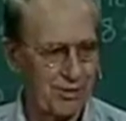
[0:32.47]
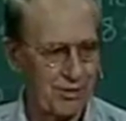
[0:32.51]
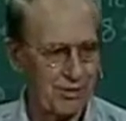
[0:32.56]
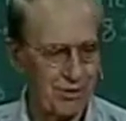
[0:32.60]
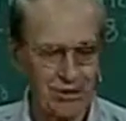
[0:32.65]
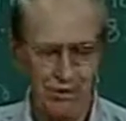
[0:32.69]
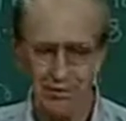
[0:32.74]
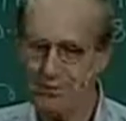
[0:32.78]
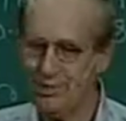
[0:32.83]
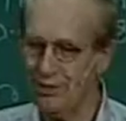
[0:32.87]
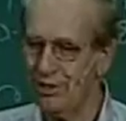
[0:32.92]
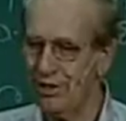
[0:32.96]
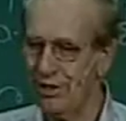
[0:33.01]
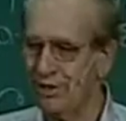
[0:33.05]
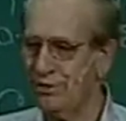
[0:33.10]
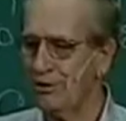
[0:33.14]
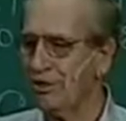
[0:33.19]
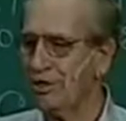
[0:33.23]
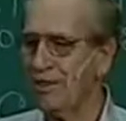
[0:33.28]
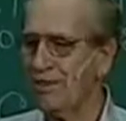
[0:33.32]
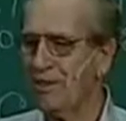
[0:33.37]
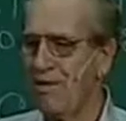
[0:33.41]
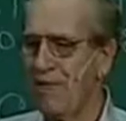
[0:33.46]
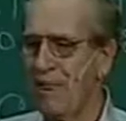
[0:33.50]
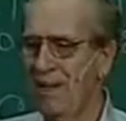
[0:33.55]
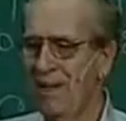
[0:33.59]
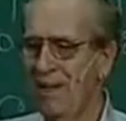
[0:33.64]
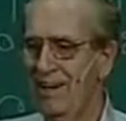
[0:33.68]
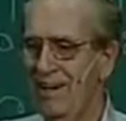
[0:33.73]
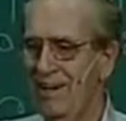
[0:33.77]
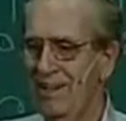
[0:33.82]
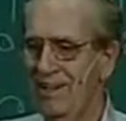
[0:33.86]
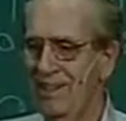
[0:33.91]
we've produced.
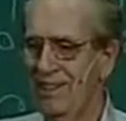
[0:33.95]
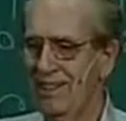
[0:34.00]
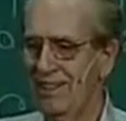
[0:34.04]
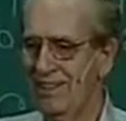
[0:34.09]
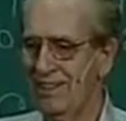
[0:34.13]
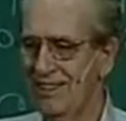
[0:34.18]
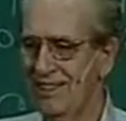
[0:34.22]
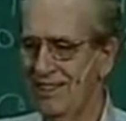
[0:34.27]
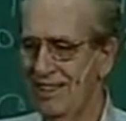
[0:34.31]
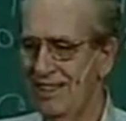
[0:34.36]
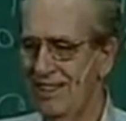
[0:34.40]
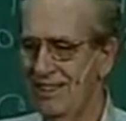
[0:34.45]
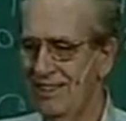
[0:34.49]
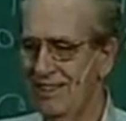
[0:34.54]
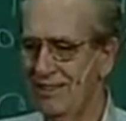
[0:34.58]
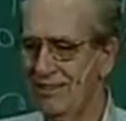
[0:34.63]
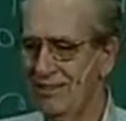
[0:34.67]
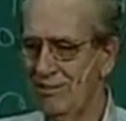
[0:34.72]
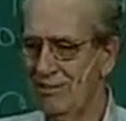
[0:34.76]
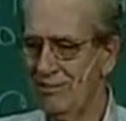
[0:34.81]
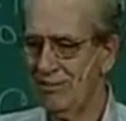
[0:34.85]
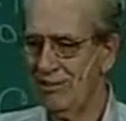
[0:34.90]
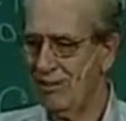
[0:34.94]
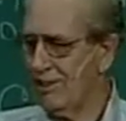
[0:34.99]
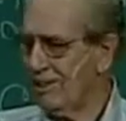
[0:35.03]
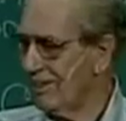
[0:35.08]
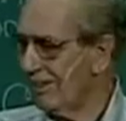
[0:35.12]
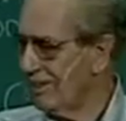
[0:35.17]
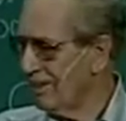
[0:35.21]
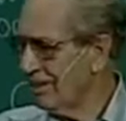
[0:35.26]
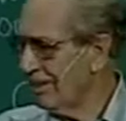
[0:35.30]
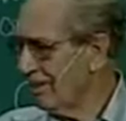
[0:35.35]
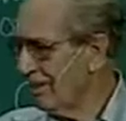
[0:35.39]
And uh, one of
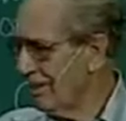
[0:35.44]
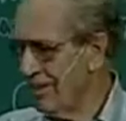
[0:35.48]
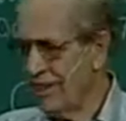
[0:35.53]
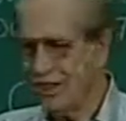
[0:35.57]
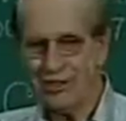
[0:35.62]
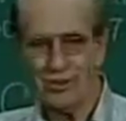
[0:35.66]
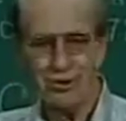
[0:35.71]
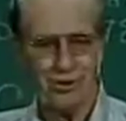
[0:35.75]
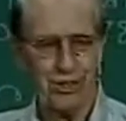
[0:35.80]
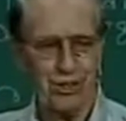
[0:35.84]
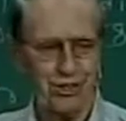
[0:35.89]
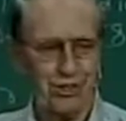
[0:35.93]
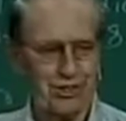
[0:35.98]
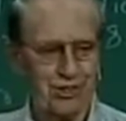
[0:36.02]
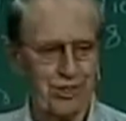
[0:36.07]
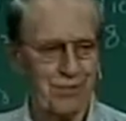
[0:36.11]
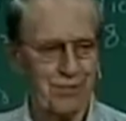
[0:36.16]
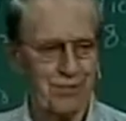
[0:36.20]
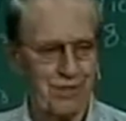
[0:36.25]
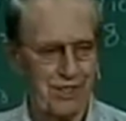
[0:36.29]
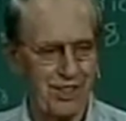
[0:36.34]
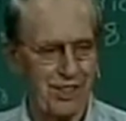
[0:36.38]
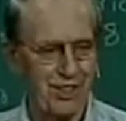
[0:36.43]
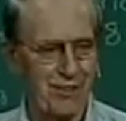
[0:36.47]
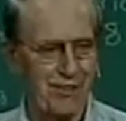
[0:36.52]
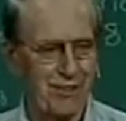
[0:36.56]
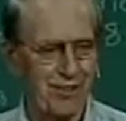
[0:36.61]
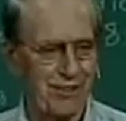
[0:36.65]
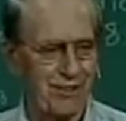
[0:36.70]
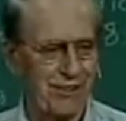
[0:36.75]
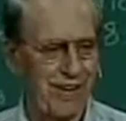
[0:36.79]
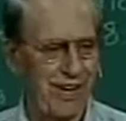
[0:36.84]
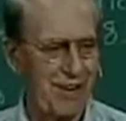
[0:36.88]
these days we should be able
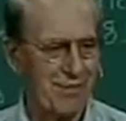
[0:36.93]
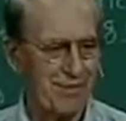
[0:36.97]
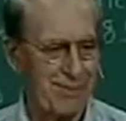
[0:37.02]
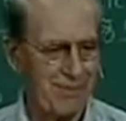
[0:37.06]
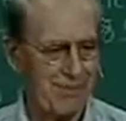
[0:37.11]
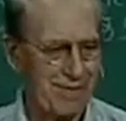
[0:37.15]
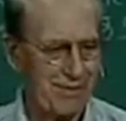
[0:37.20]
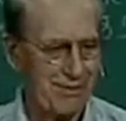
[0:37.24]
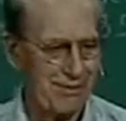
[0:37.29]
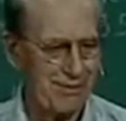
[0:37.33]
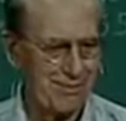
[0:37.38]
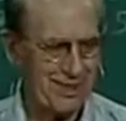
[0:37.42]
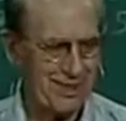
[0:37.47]
to wrap it up